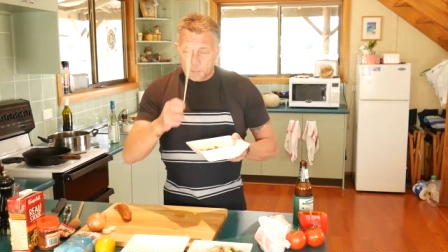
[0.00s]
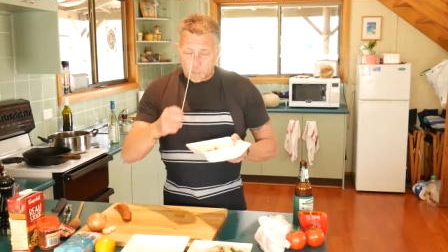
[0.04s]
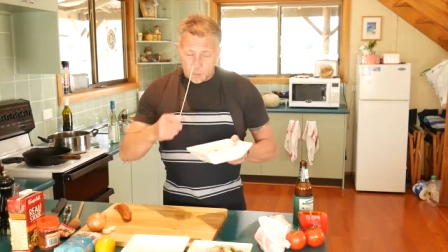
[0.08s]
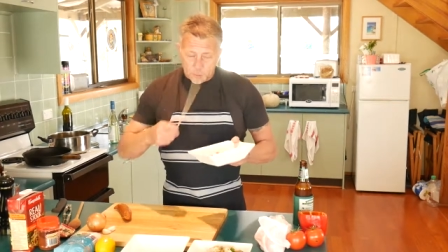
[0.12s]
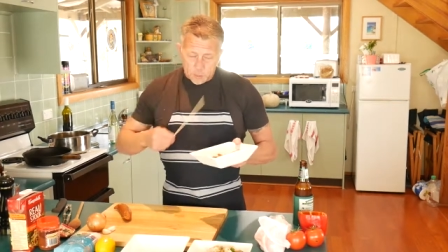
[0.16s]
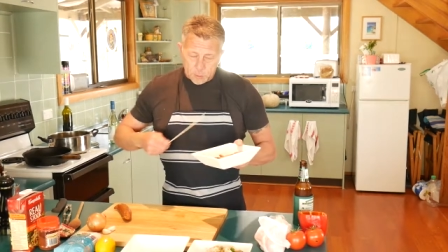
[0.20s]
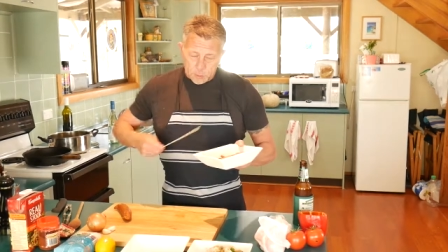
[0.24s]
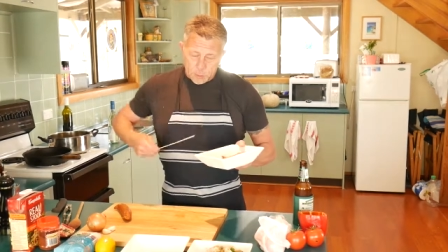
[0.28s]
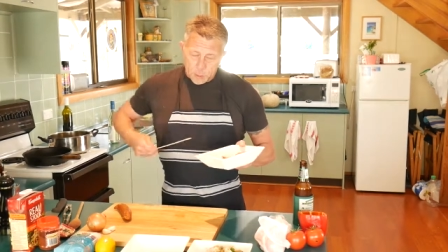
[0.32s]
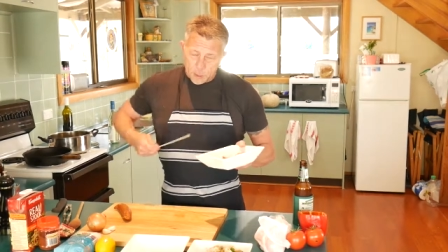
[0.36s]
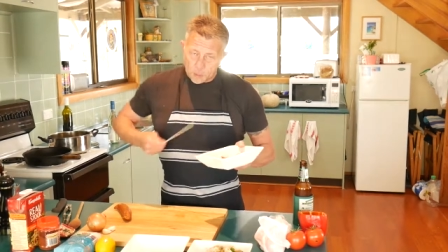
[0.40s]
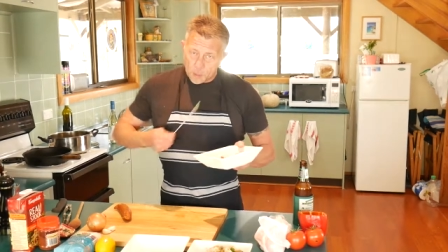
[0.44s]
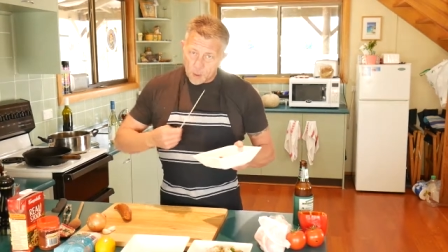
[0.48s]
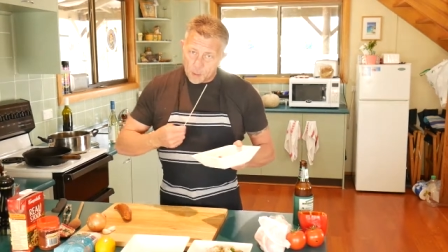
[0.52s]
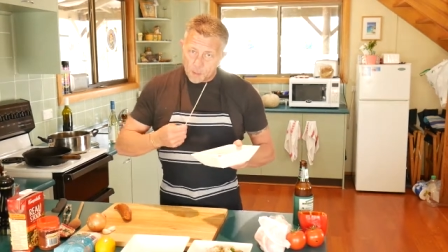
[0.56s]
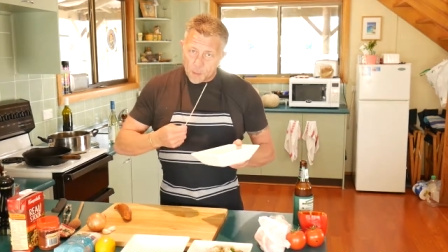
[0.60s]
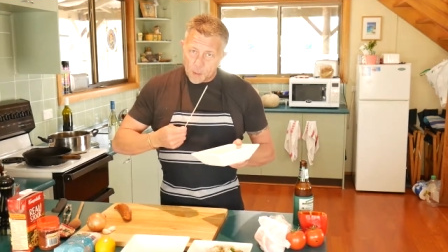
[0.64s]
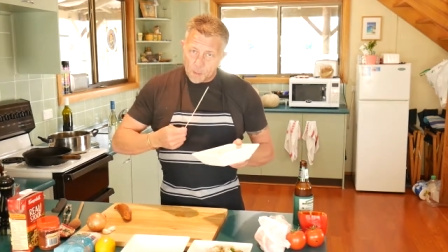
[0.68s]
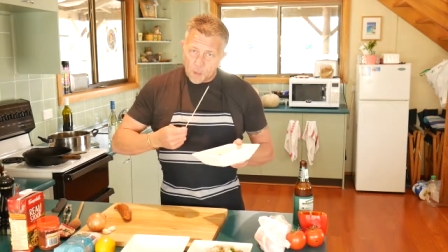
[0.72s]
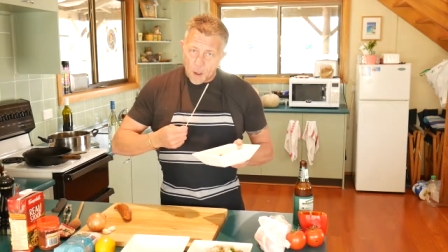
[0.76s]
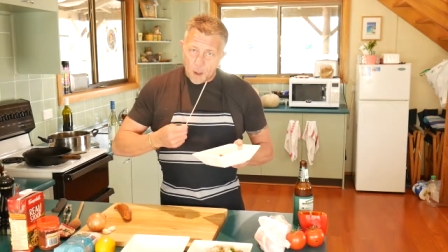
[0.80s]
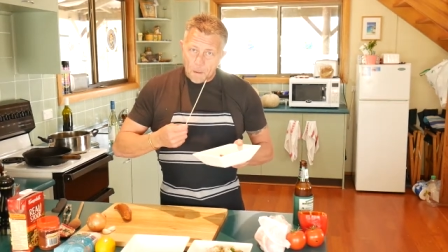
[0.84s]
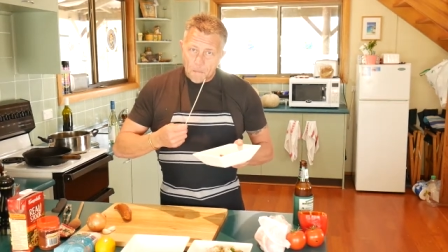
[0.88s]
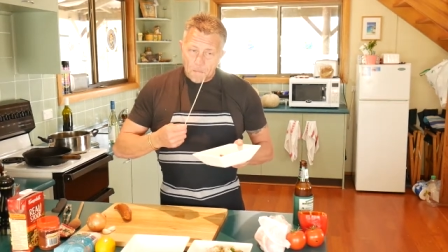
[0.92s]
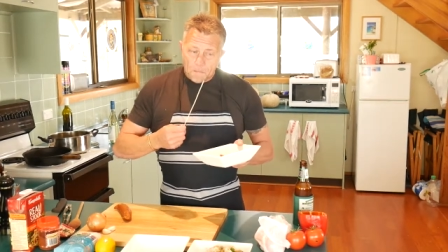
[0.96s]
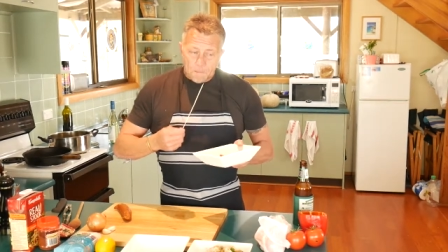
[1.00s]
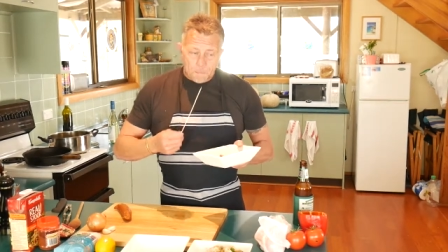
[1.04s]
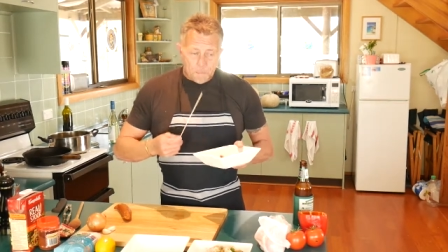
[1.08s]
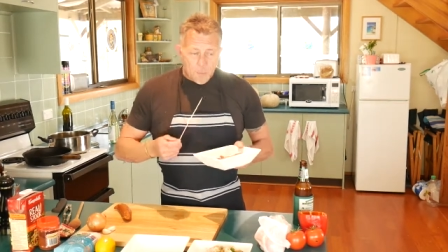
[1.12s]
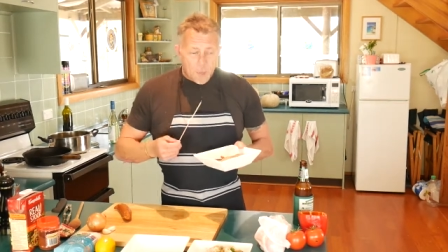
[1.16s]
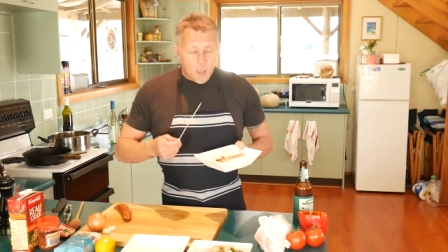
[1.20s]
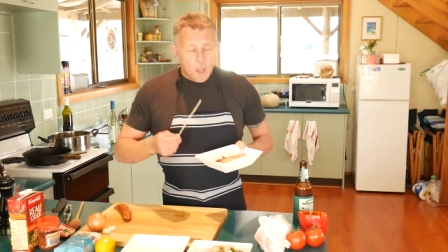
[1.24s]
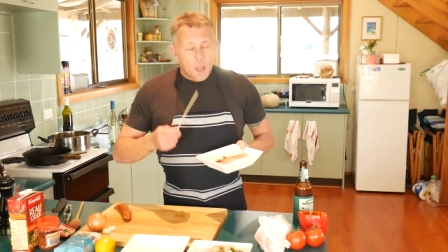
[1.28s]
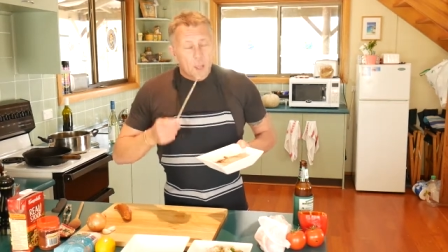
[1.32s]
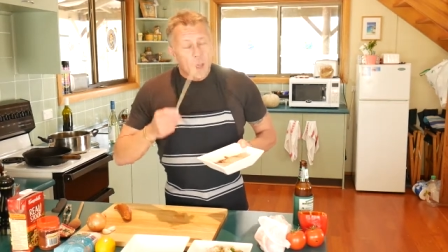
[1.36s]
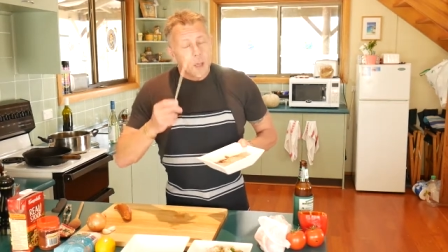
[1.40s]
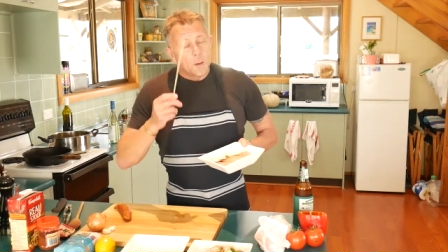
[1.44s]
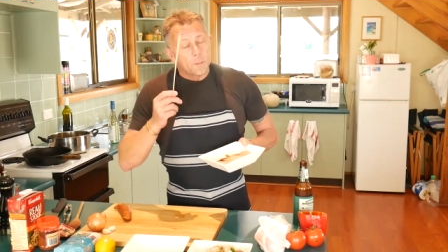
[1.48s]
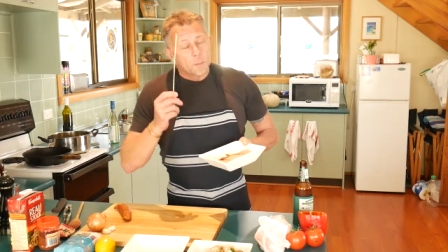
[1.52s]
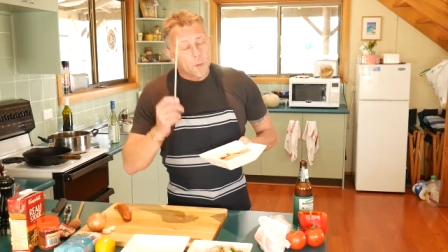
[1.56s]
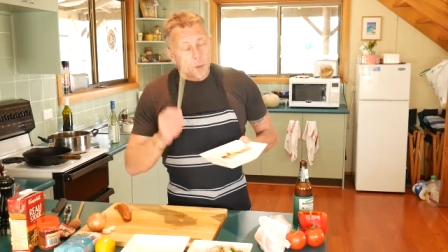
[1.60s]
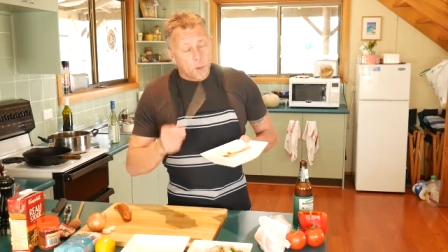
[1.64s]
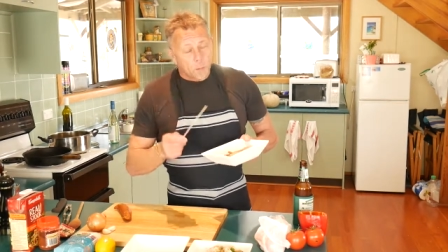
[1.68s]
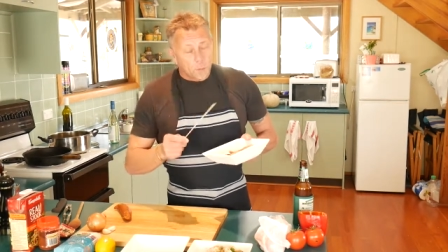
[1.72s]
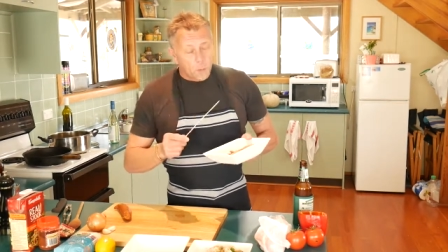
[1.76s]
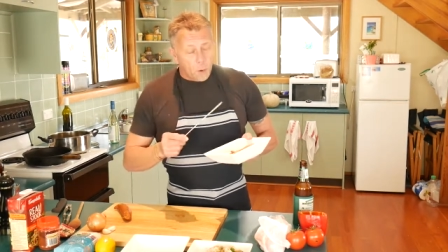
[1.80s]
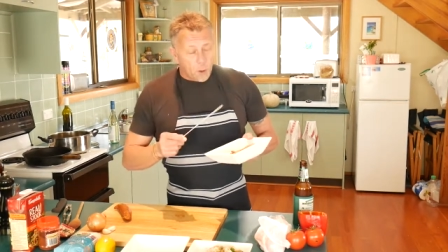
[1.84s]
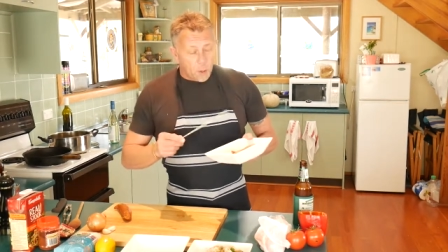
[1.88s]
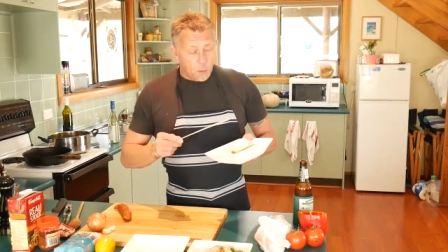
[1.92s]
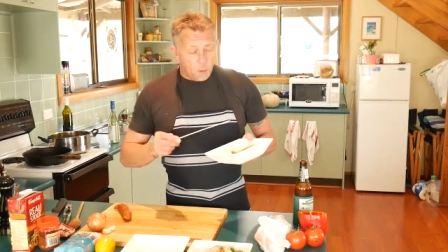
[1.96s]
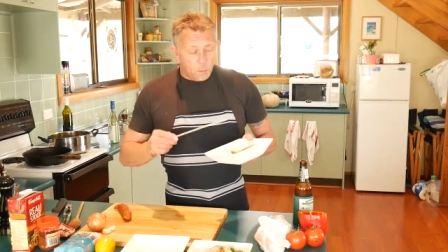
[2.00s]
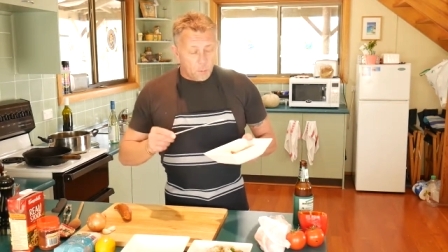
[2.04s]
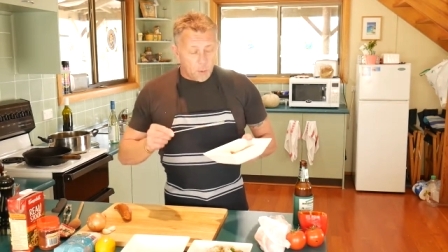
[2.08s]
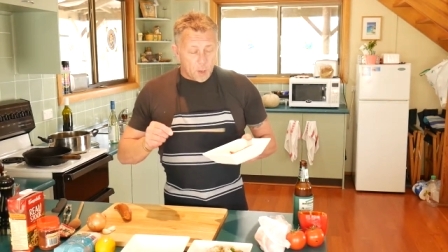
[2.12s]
Stick them up their bum, and I'm going to roll